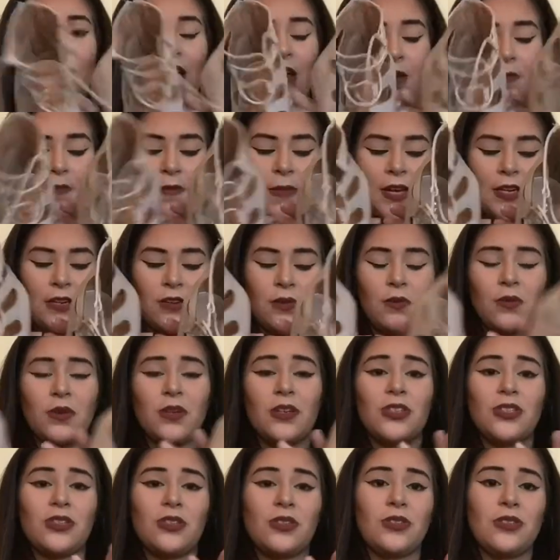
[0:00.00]
Um, I don't
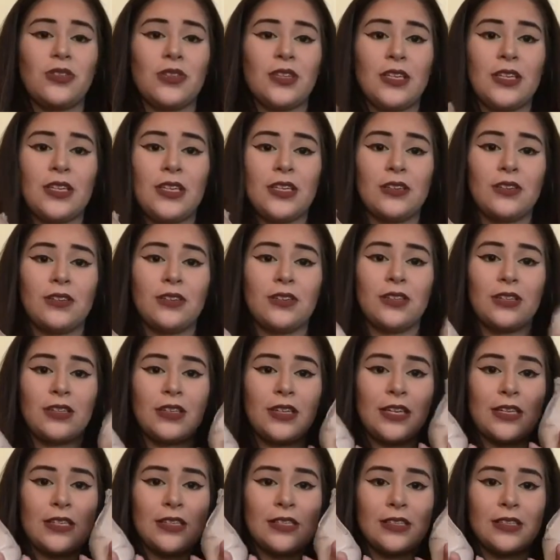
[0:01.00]
want to show you the heel they're
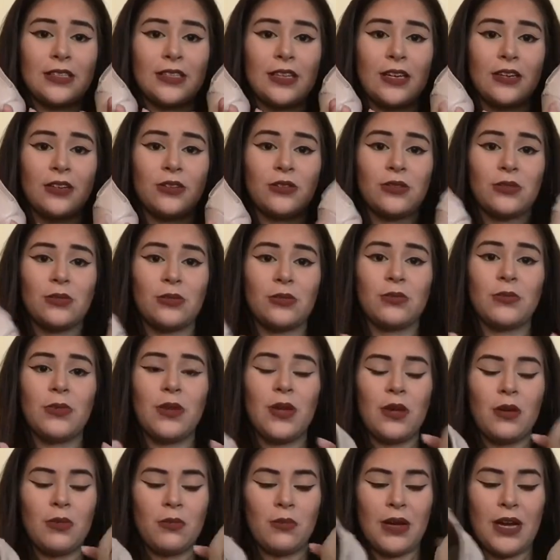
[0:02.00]
like stilettos
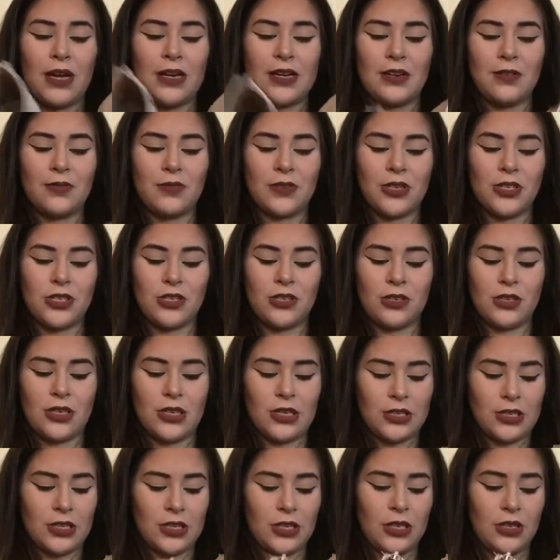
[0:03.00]
but I didn't want to show you
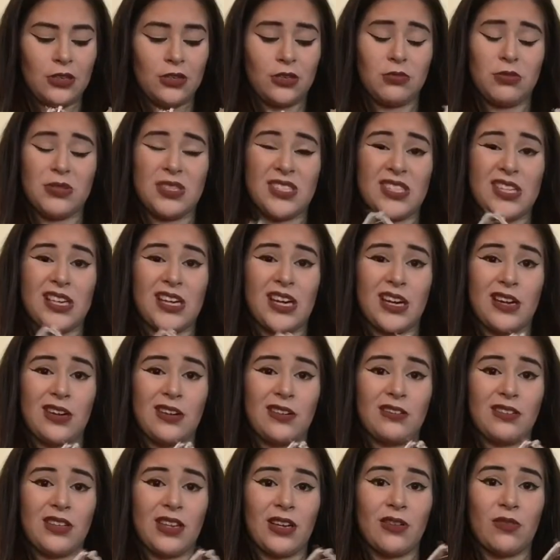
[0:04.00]
guys the heels because I kind
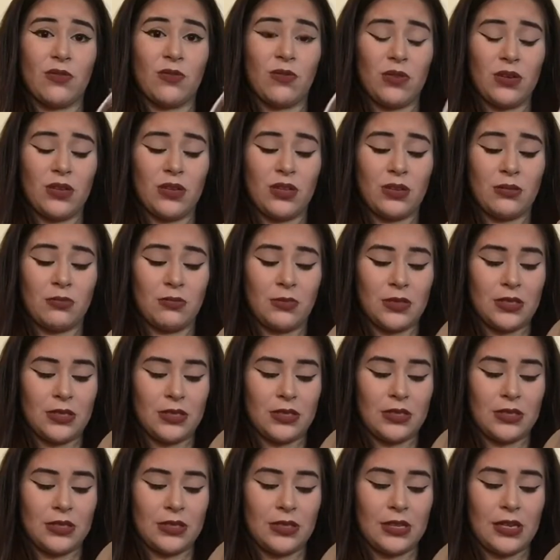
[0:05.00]
of like wore them
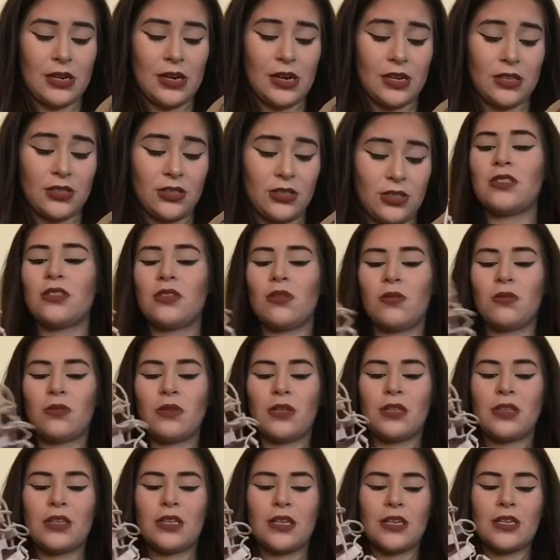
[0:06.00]
and they got dirty. The
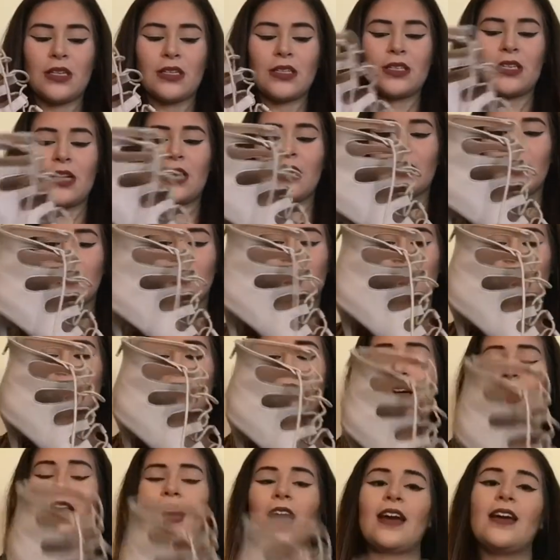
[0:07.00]
only thing is like,
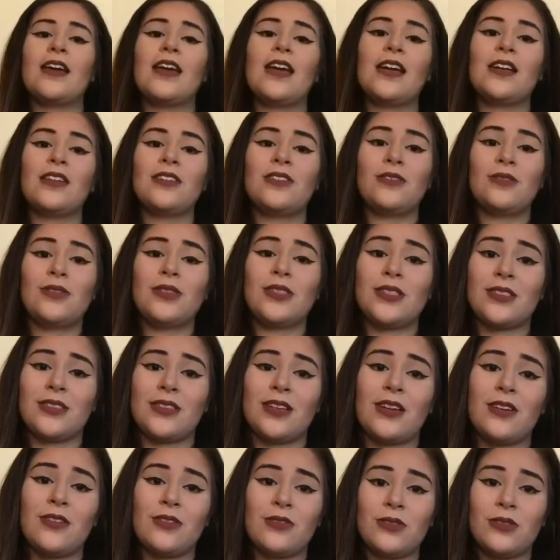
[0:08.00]
I can't do
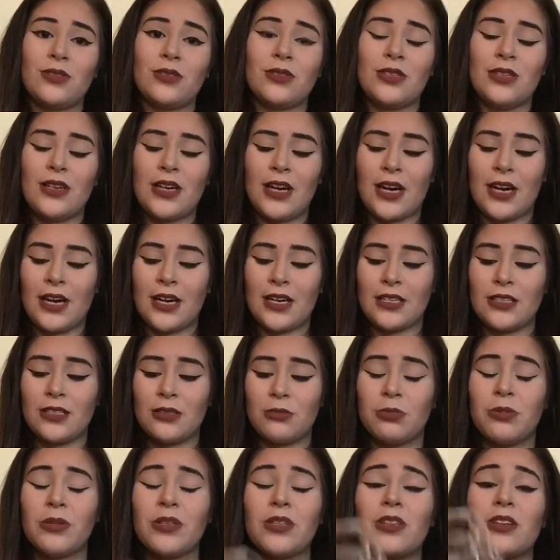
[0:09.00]
stilettos, you
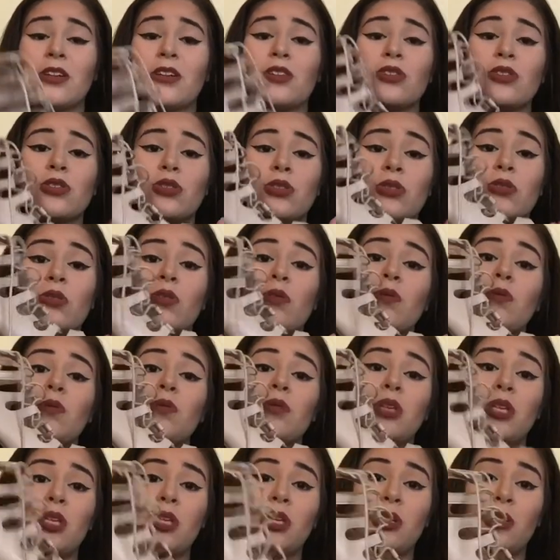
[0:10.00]
guys, but they're so
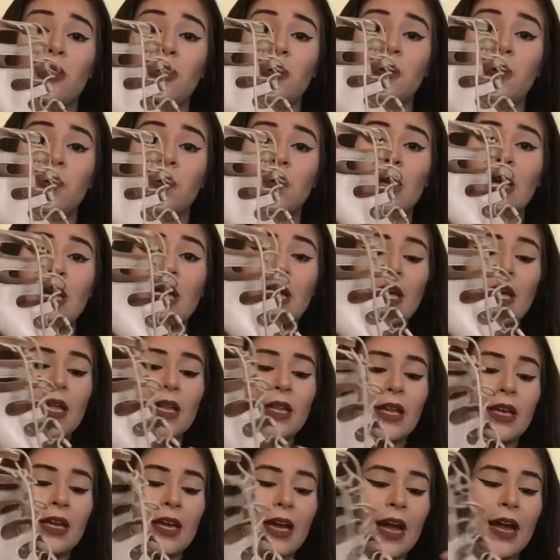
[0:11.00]
cute.
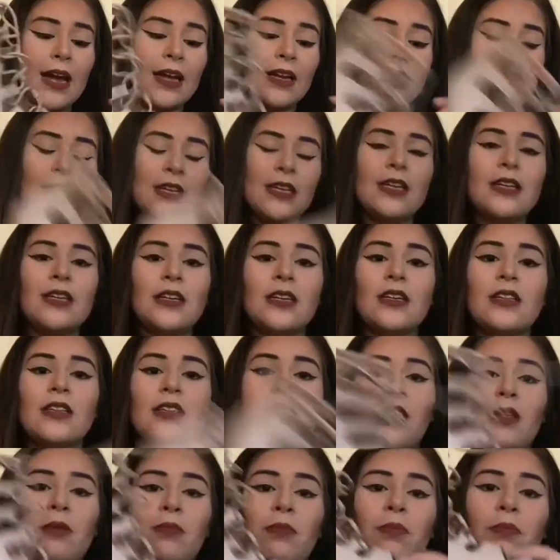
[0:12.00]
Like I need
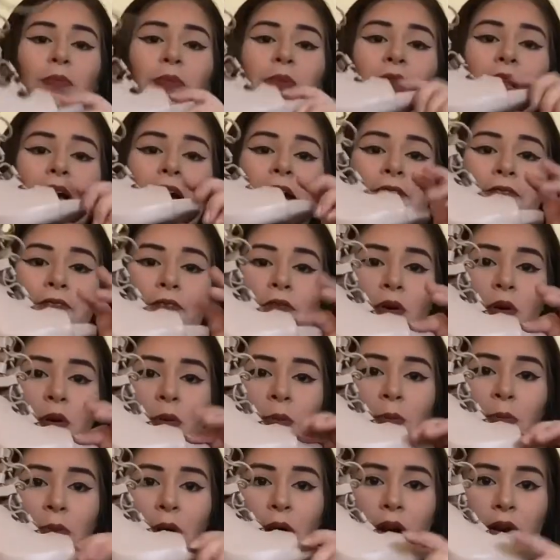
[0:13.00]
the
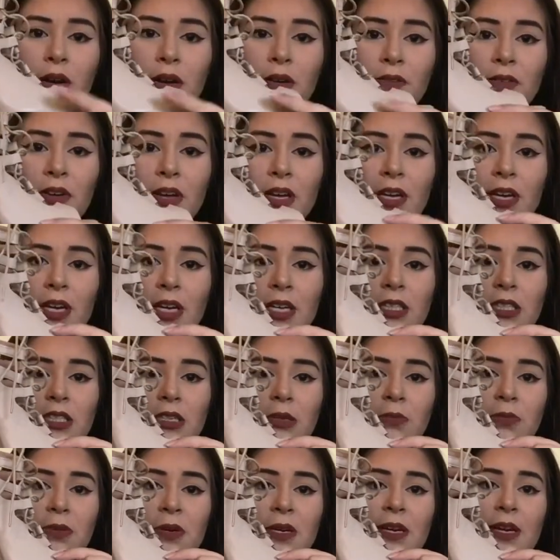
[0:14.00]
platform part of it
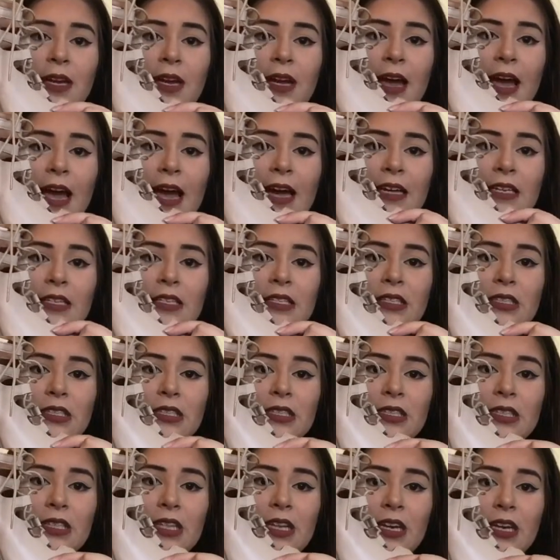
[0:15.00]
to be as
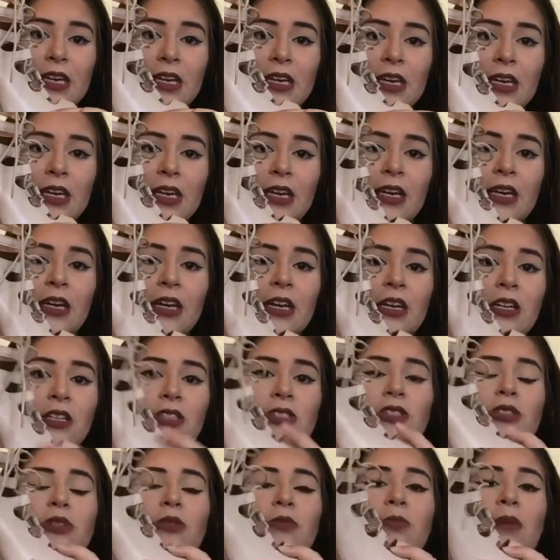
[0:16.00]
thick
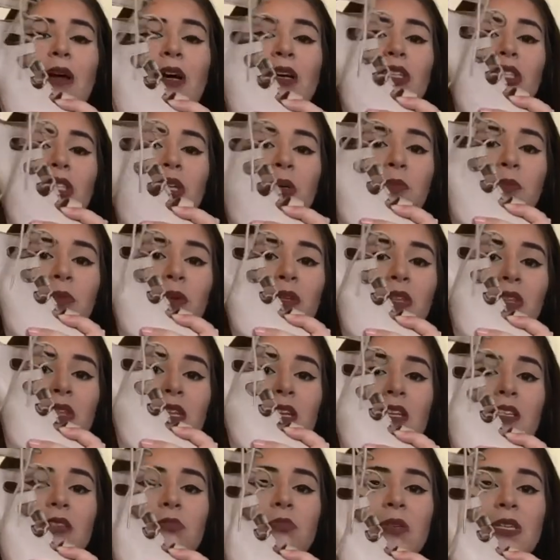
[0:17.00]
to match up with
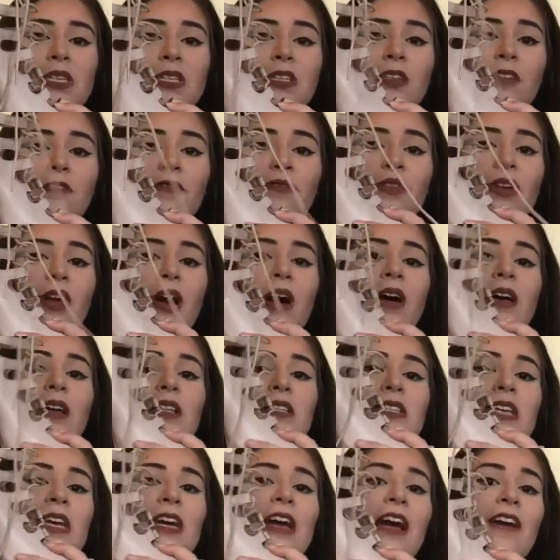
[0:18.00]
this because if not,
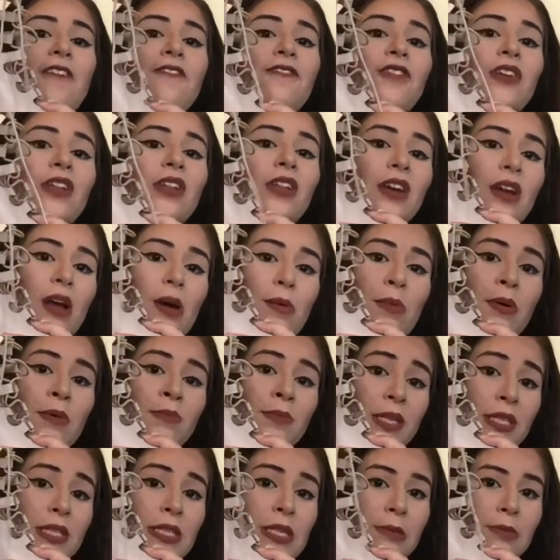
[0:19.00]
it's like I feel like I'm on
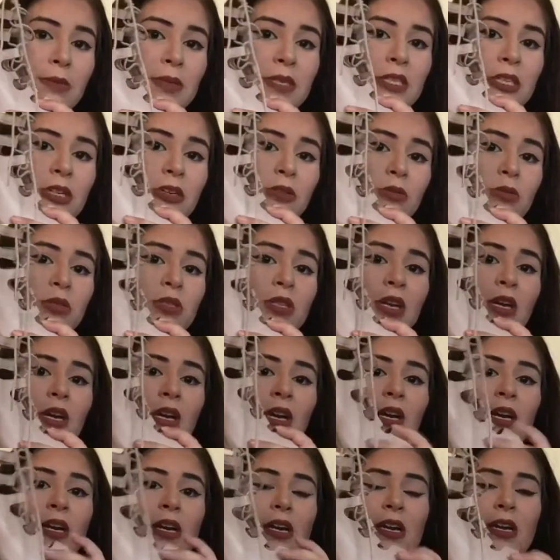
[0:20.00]
my tippy toes
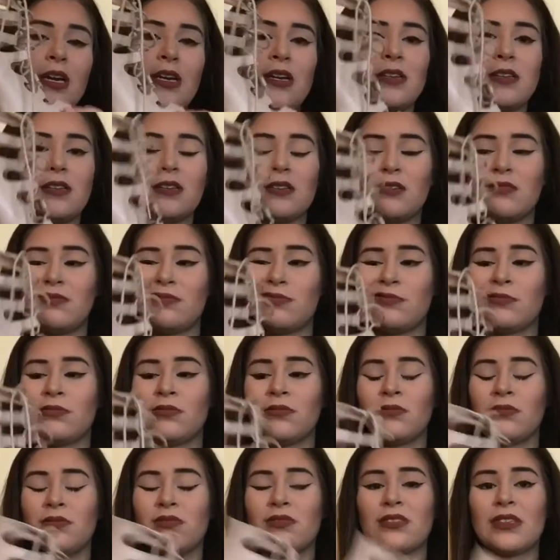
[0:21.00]
and
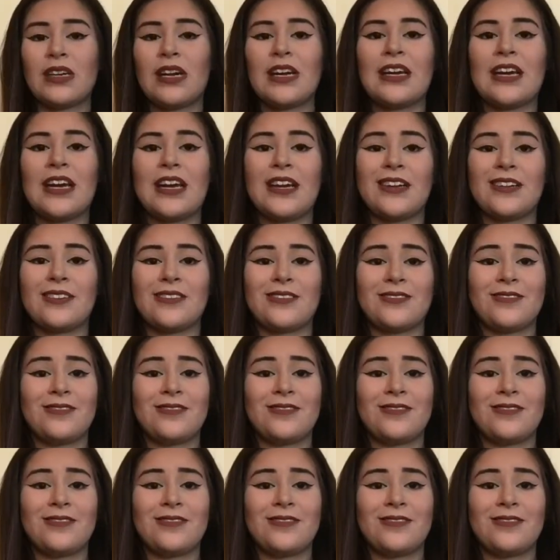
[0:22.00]
I can't,